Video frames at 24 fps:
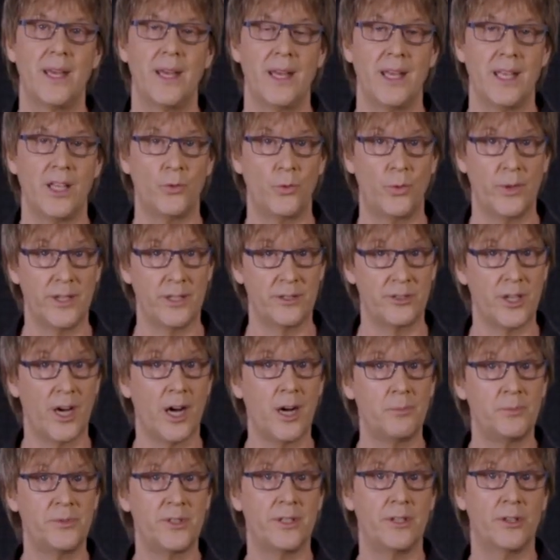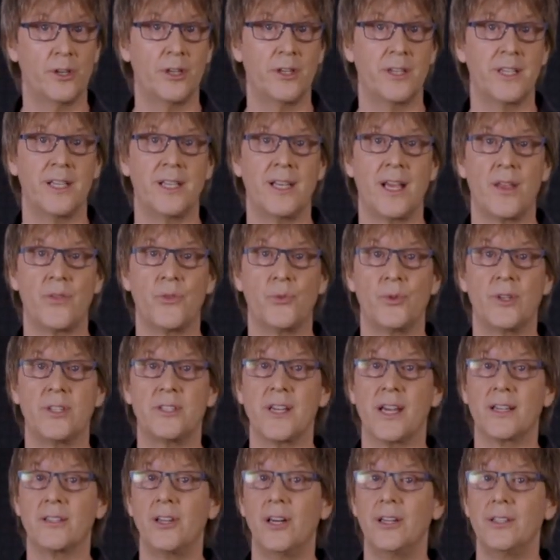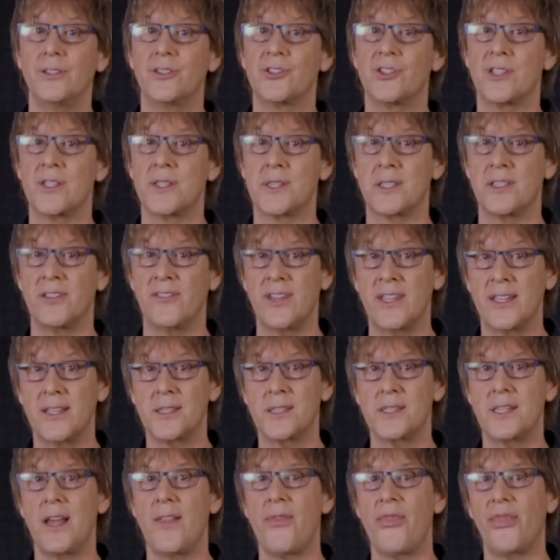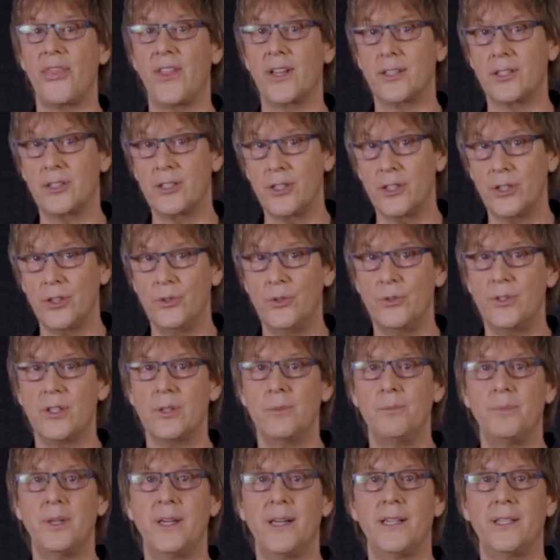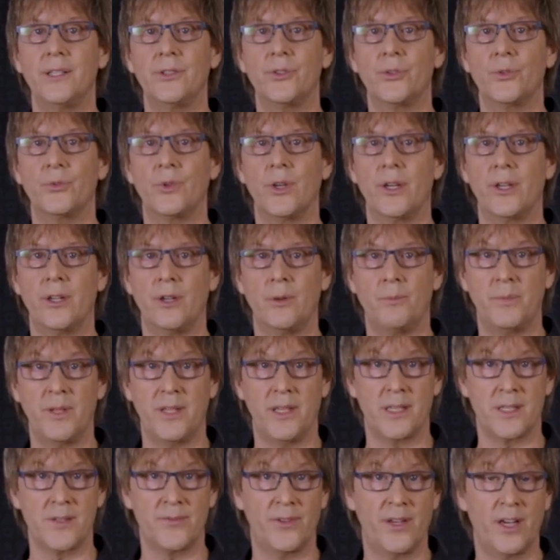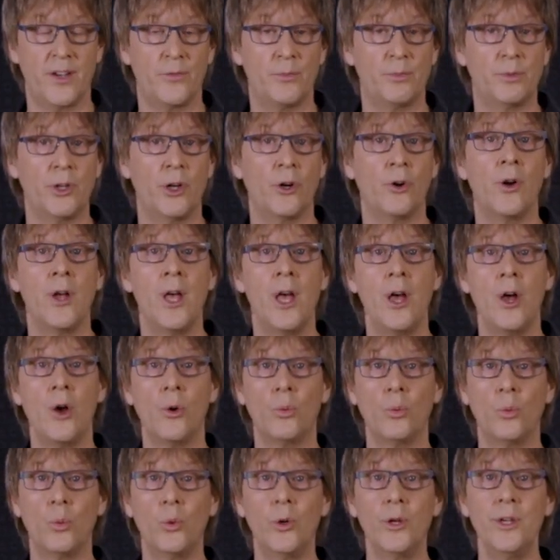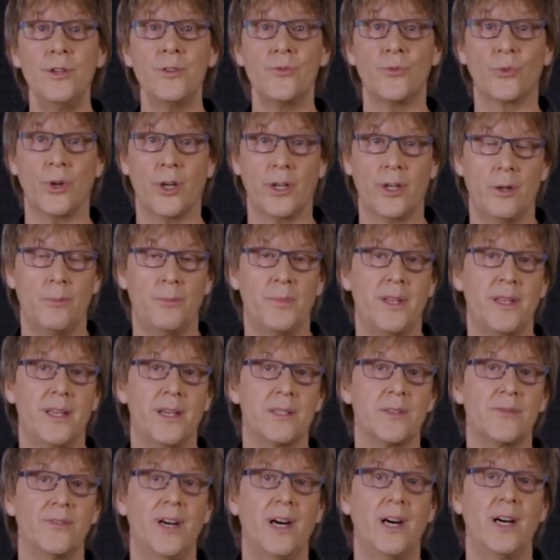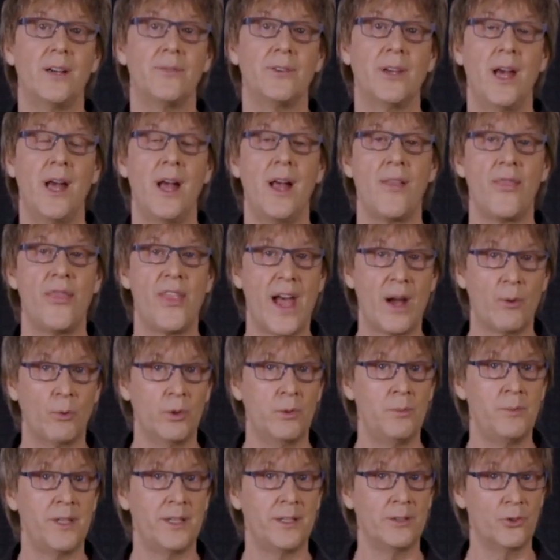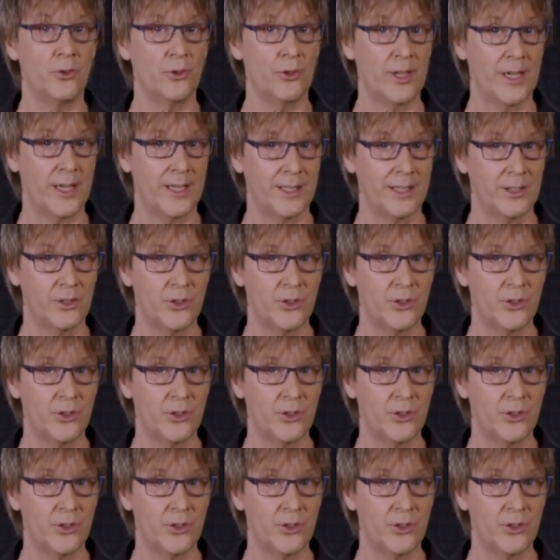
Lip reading: If we adopted RDNA 3 technologies to the extent that code compiled to run on PS5 Pro wouldn't run on PS5, that would mean creating